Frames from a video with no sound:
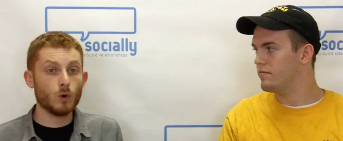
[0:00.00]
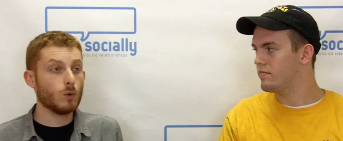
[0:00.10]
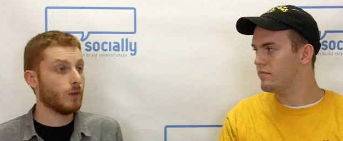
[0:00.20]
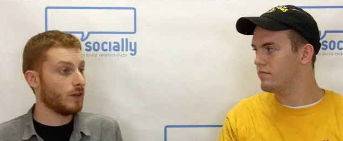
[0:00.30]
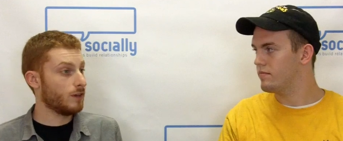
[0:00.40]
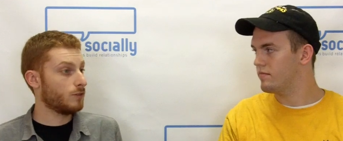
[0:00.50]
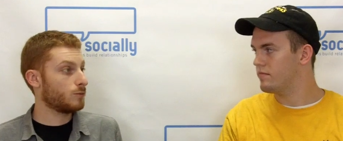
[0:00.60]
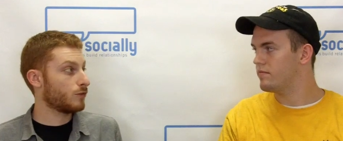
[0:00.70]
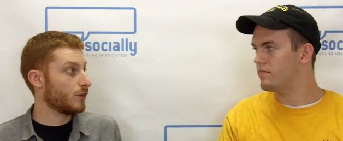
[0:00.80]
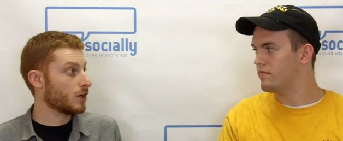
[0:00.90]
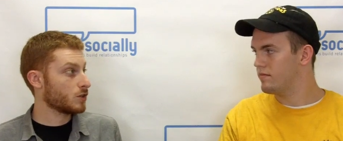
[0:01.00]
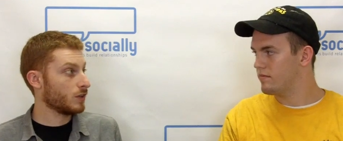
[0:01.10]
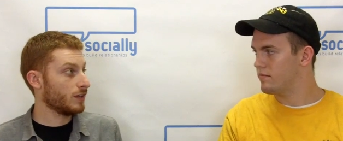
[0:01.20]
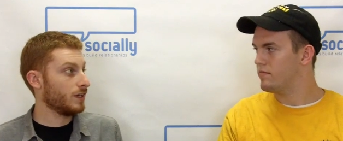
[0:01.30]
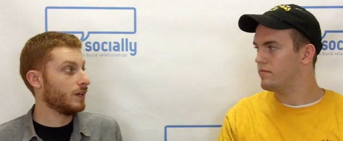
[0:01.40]
Speaker 1: goal is
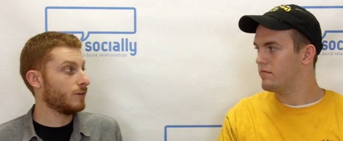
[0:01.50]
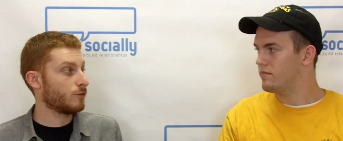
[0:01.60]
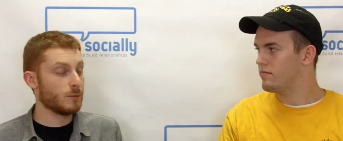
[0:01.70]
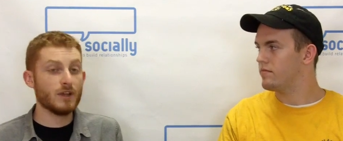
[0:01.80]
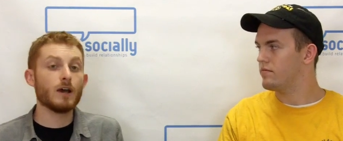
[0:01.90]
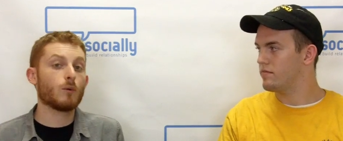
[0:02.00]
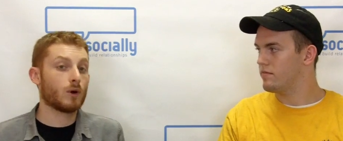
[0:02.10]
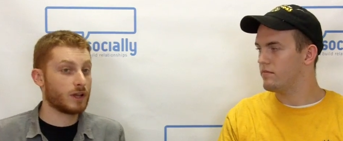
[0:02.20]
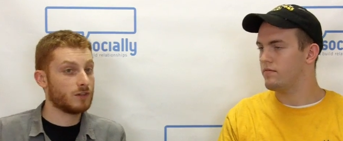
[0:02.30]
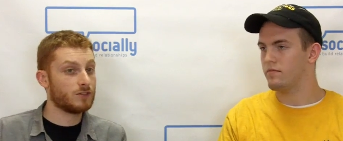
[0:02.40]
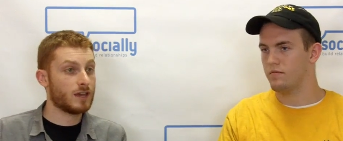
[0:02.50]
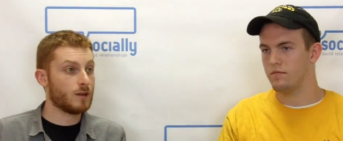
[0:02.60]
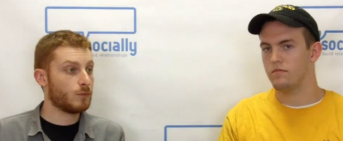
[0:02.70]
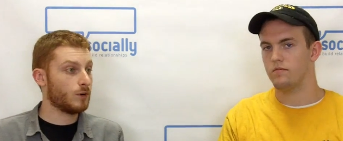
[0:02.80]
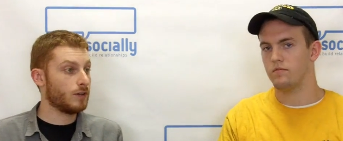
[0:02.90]
professionally and from a networking
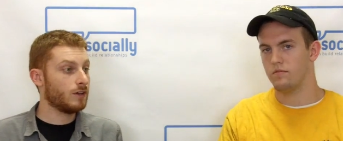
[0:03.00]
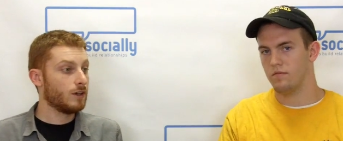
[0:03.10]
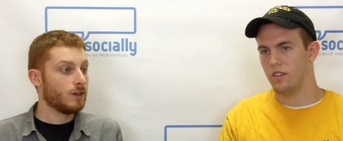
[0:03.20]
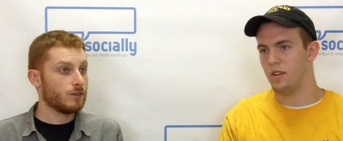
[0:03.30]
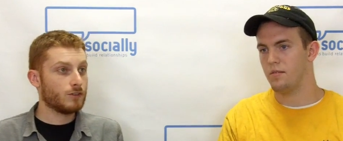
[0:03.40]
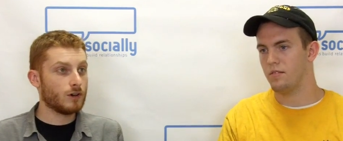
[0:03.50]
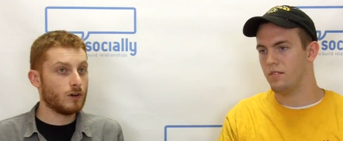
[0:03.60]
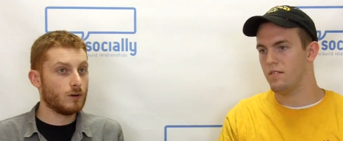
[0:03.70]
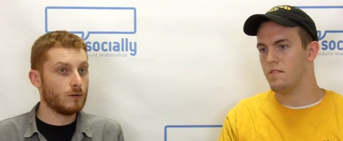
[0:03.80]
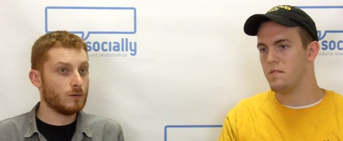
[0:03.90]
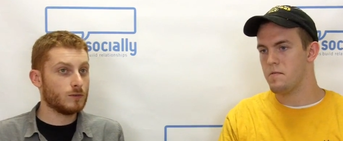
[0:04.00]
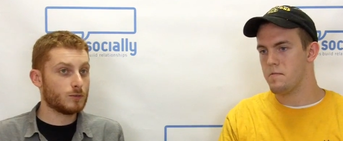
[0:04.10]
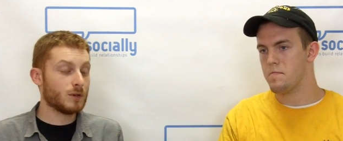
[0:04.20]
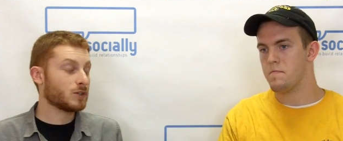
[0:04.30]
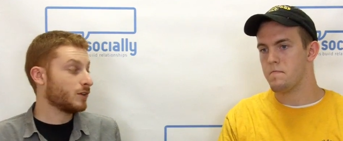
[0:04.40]
standpoint. So,
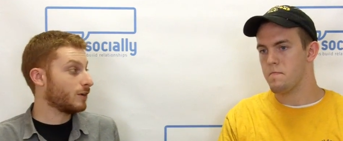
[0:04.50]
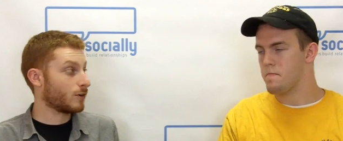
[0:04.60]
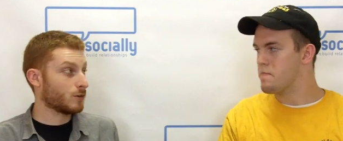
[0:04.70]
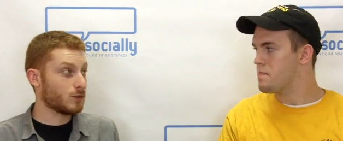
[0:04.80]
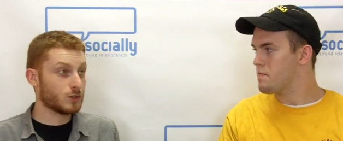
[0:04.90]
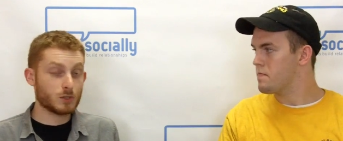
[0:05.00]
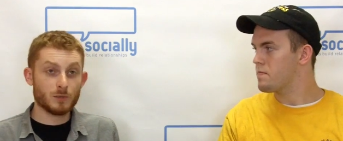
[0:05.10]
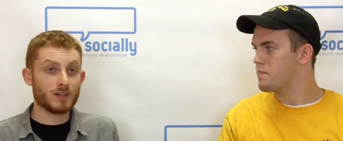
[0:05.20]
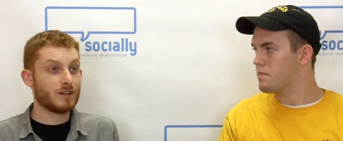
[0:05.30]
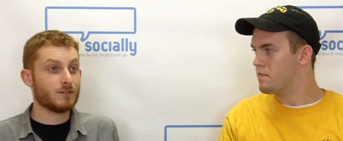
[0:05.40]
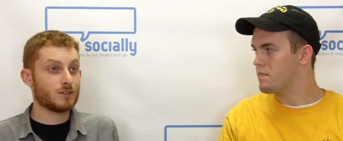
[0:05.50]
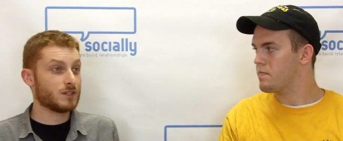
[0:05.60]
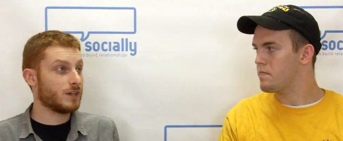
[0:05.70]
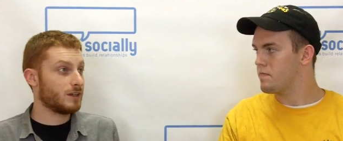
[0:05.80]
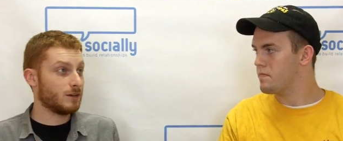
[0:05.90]
especially here at Grow Social, we can never
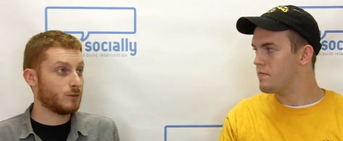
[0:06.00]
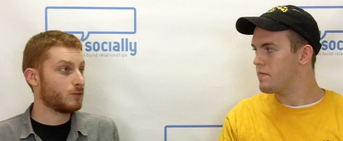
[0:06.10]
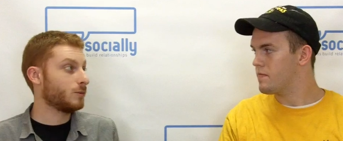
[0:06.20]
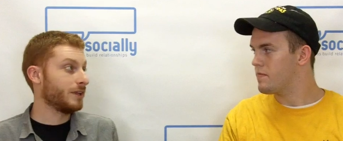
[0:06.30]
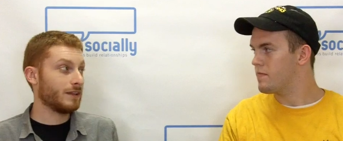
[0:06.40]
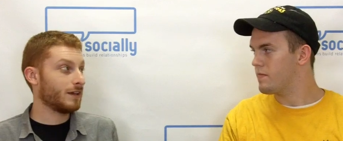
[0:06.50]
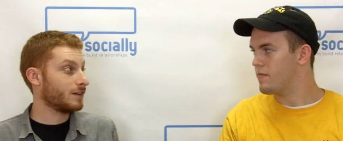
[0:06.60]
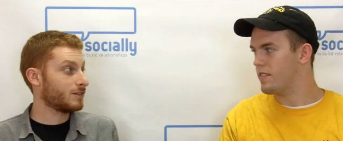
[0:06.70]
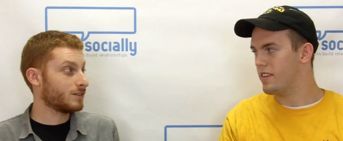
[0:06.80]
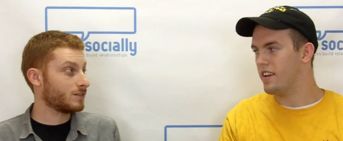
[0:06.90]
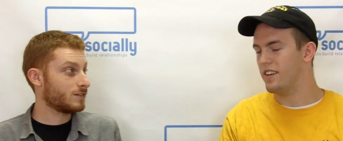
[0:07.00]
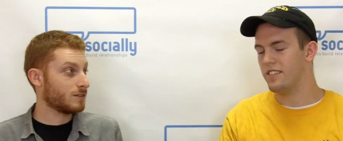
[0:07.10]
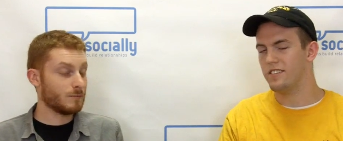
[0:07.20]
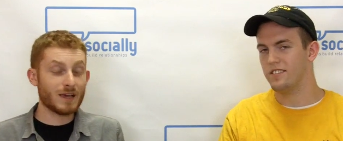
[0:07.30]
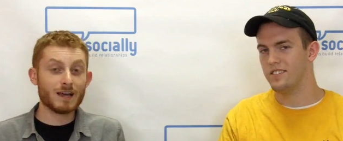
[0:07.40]
say you know too many likes is
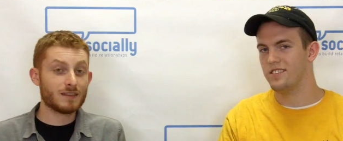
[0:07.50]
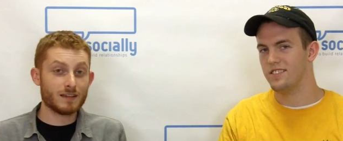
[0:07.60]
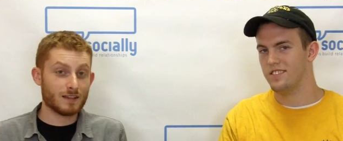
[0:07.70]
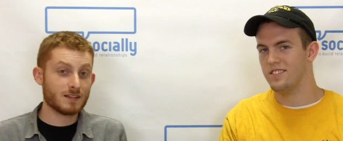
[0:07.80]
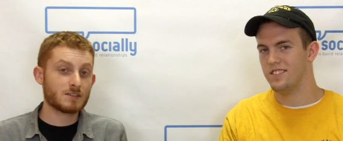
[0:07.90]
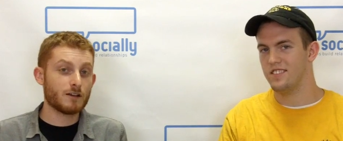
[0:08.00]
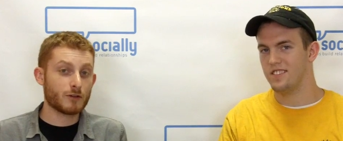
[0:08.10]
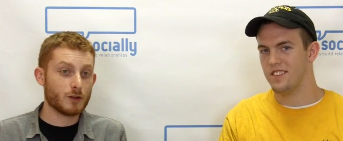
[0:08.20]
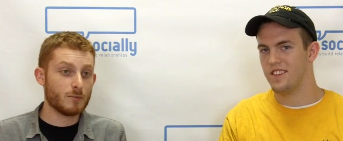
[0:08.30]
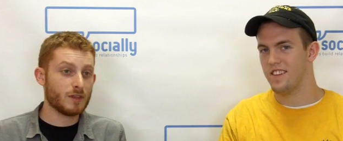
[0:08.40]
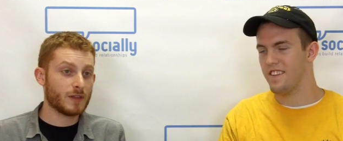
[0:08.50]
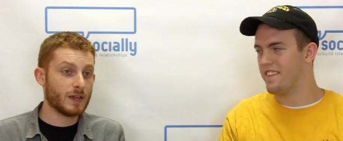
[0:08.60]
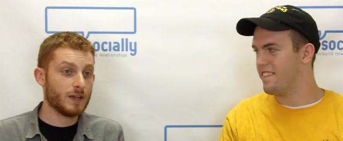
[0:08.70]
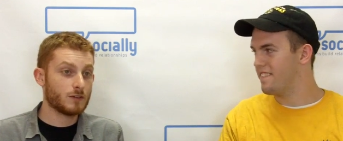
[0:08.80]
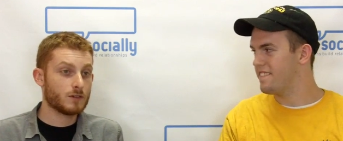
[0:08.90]
yeah. a bad thing. That's never going to be the
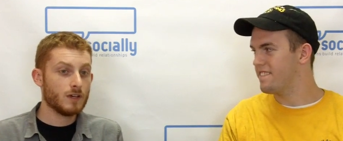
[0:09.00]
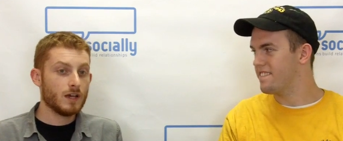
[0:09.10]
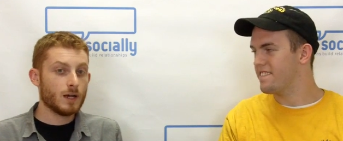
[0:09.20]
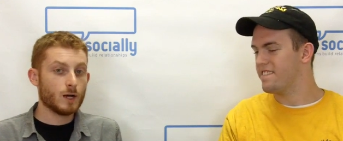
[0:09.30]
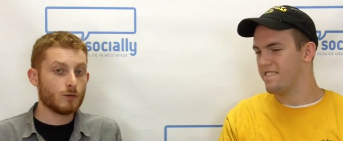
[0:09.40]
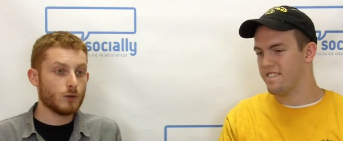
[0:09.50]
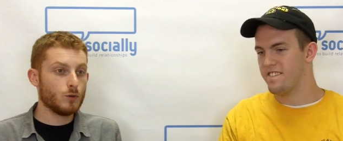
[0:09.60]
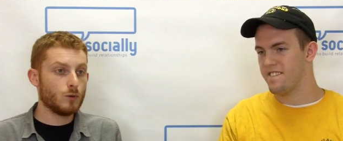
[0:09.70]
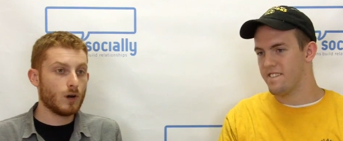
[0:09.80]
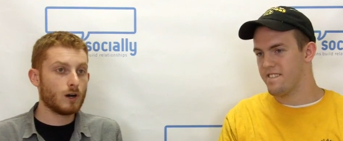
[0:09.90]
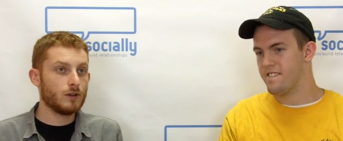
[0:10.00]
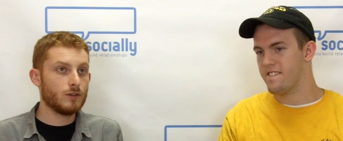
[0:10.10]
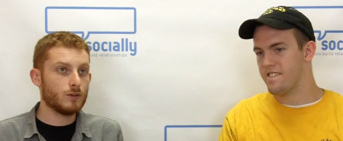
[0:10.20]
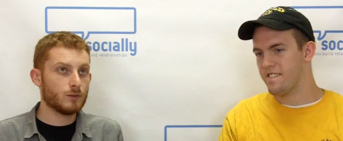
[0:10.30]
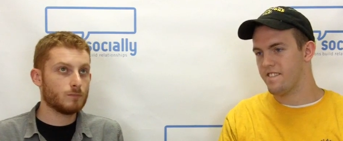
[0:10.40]
case. However, you are
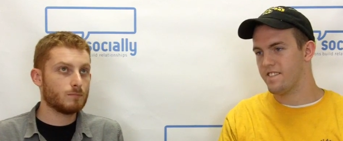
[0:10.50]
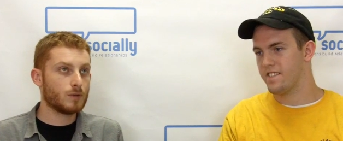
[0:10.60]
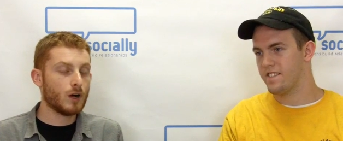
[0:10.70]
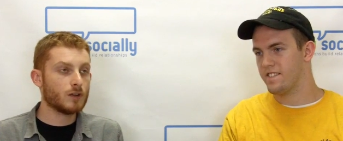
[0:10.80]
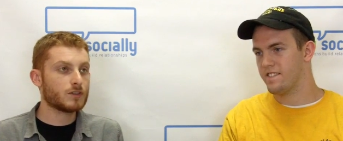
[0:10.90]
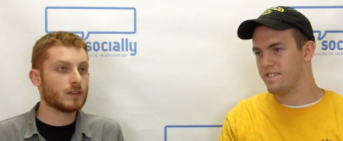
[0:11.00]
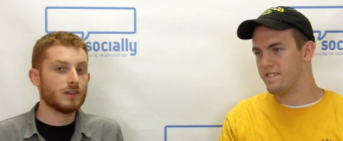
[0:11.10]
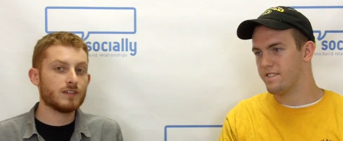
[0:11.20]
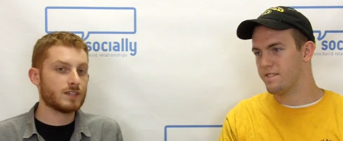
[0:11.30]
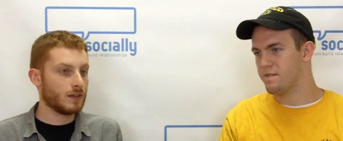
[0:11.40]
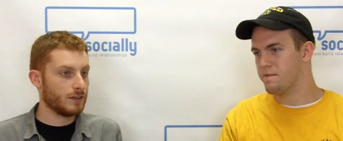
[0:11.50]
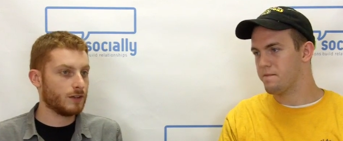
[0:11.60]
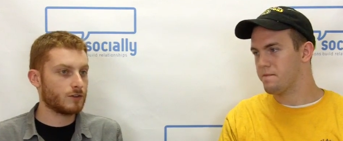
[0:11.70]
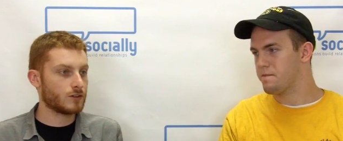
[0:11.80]
you're constantly selling